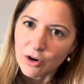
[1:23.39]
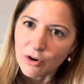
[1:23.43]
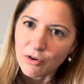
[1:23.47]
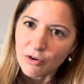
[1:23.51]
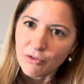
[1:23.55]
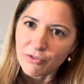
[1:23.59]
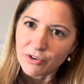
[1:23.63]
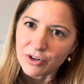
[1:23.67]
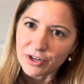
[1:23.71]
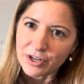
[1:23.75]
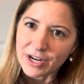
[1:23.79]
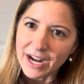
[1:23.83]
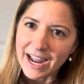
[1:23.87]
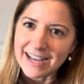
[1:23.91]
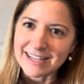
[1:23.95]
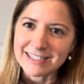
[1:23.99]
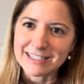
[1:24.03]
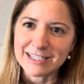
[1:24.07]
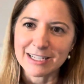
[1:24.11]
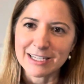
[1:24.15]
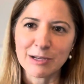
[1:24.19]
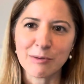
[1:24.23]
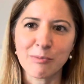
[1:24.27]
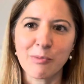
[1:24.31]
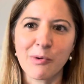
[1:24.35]
over
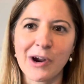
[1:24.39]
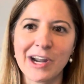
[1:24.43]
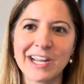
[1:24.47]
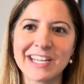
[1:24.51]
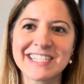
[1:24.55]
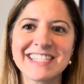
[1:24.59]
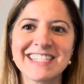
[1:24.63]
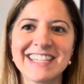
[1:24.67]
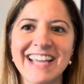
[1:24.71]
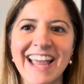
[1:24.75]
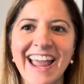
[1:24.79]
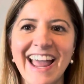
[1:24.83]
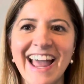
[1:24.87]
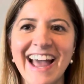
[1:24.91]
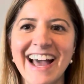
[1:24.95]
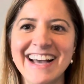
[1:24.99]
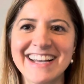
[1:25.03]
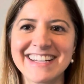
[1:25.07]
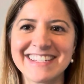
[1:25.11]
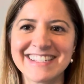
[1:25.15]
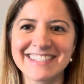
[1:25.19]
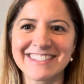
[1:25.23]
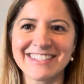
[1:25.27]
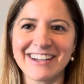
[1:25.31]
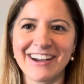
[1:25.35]
asking price
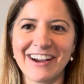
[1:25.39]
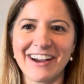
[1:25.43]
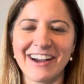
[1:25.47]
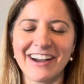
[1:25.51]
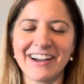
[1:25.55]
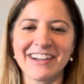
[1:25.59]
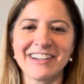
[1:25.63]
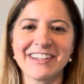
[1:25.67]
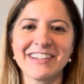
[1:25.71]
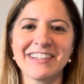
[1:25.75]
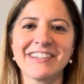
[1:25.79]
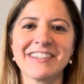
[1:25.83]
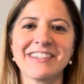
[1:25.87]
as uh,